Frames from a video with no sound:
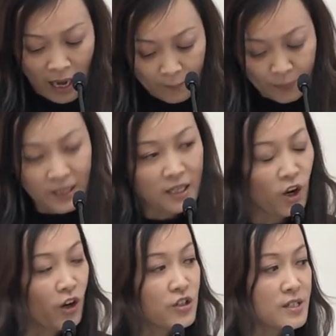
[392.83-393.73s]
begin
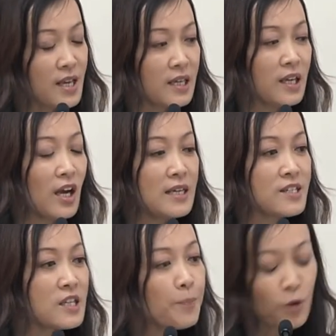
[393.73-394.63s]
undertaking a
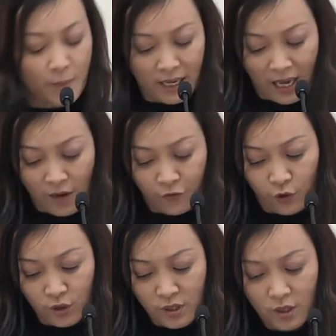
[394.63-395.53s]
diplomatic
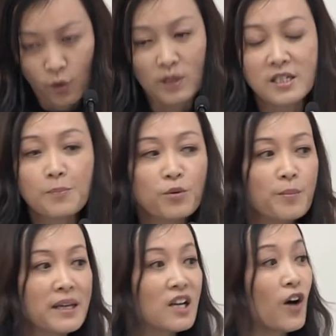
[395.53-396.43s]
effort or
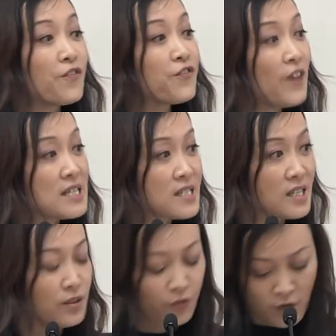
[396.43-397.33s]
diplomatic
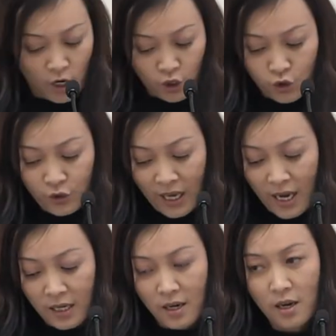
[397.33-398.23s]
offensive to
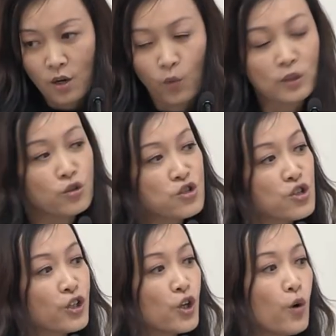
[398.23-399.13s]
gain or to
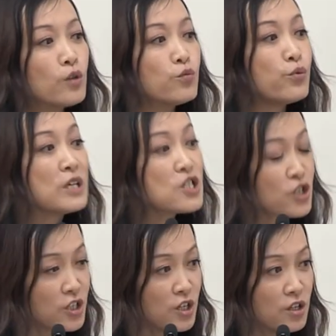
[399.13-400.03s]
secure
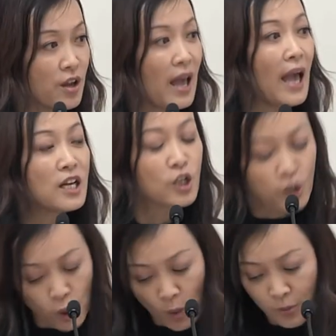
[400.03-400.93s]
regional and
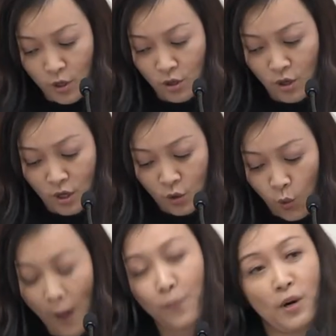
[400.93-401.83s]
global
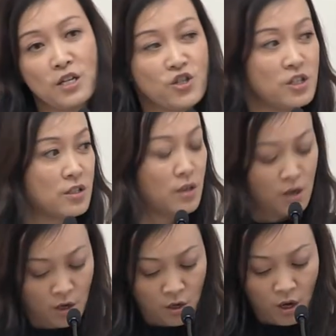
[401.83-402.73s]
cooperation
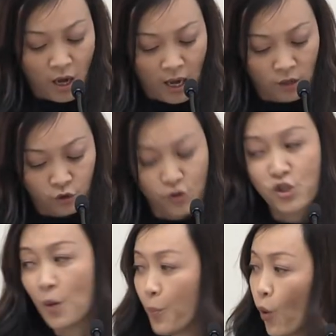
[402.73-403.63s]
uh, to
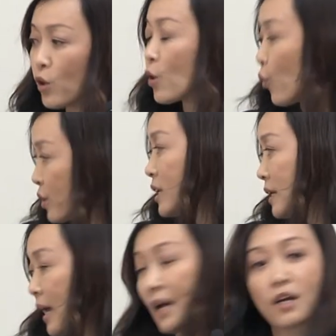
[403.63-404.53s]
support
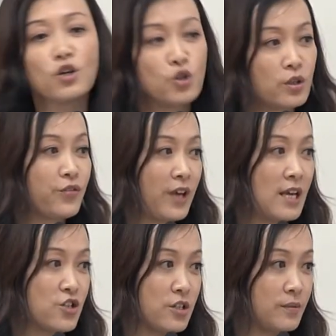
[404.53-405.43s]
Korean-led
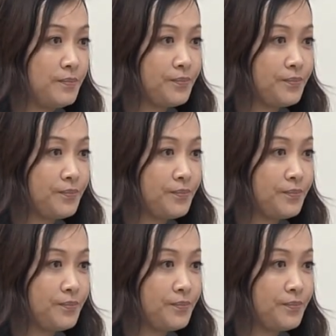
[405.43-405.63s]
unification.